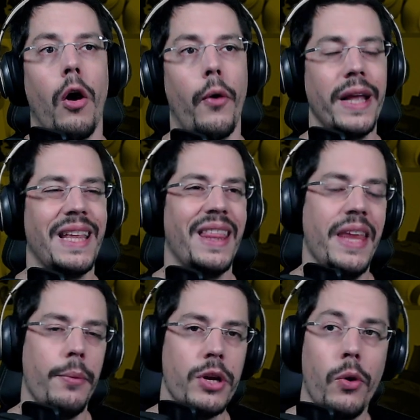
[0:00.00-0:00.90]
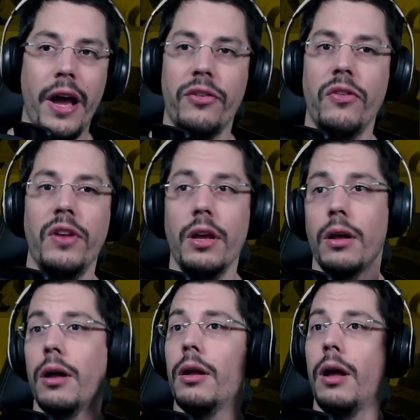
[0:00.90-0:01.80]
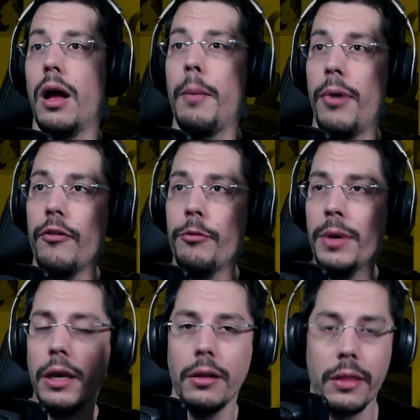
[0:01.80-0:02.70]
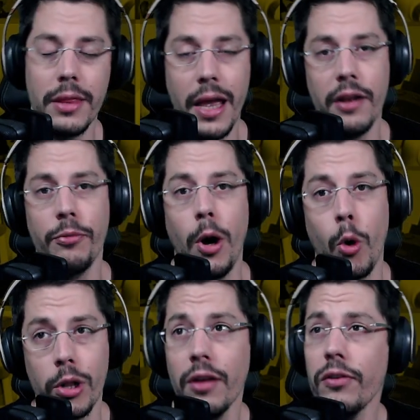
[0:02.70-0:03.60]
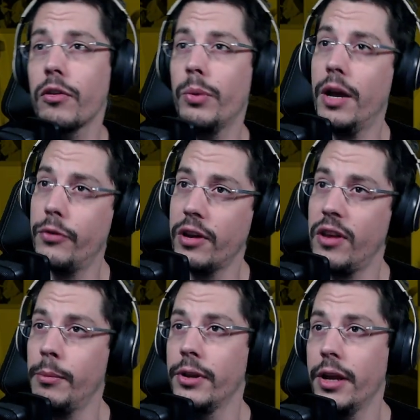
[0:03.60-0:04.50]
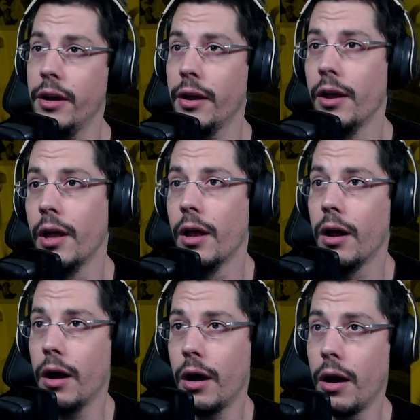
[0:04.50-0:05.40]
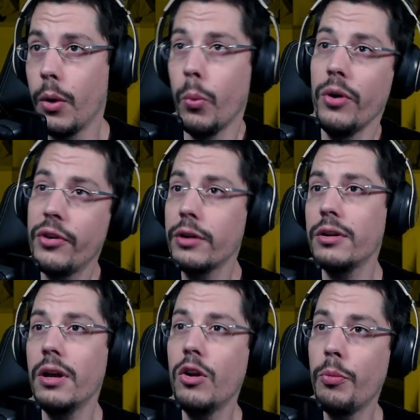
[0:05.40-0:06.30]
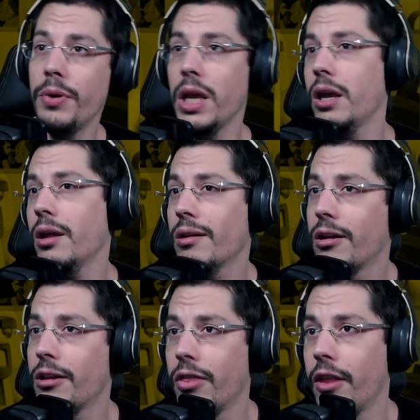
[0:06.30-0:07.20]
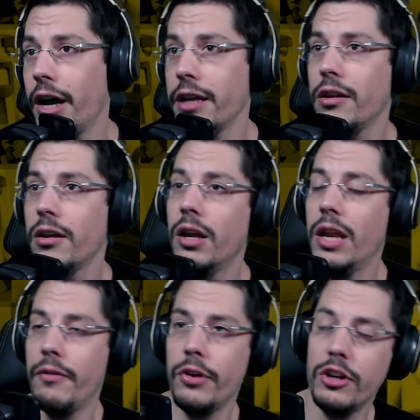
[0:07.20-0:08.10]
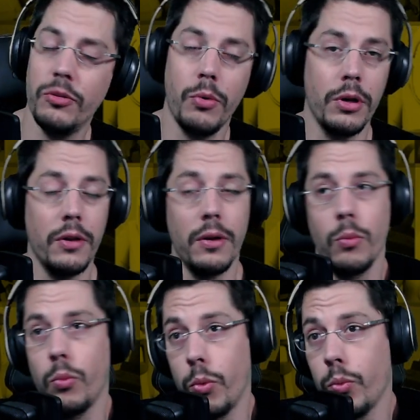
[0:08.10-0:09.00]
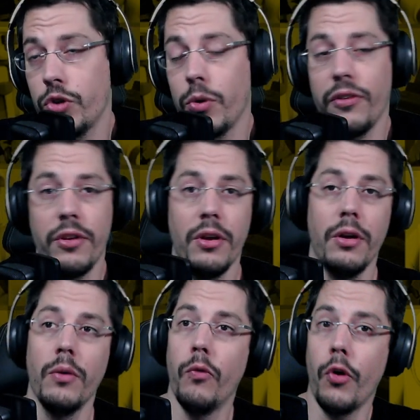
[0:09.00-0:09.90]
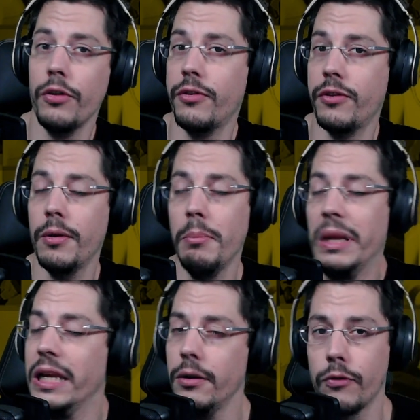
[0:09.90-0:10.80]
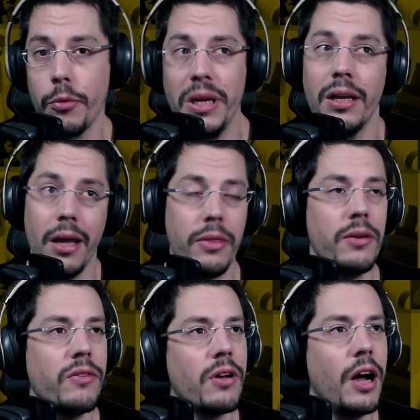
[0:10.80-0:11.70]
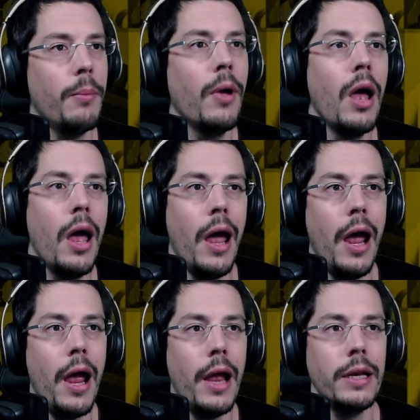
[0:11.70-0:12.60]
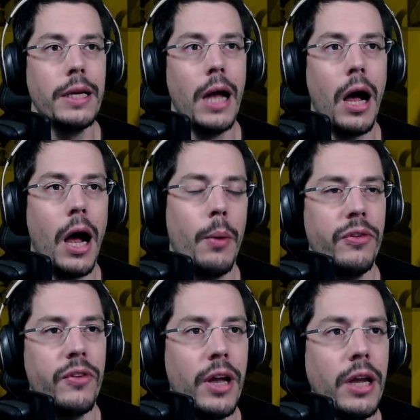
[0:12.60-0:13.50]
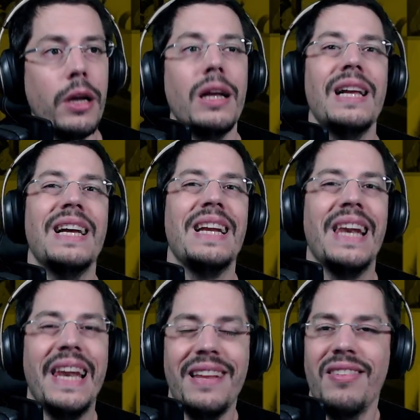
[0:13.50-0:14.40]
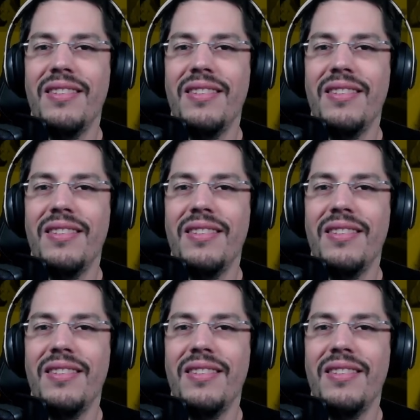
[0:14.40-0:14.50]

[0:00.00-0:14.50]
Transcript: All right, there we go. As you see above me, that is my old list. So we had, for example, the Wizard in OP, Knight in average, which was the worst mini for me at this time. And yeah, I would say let's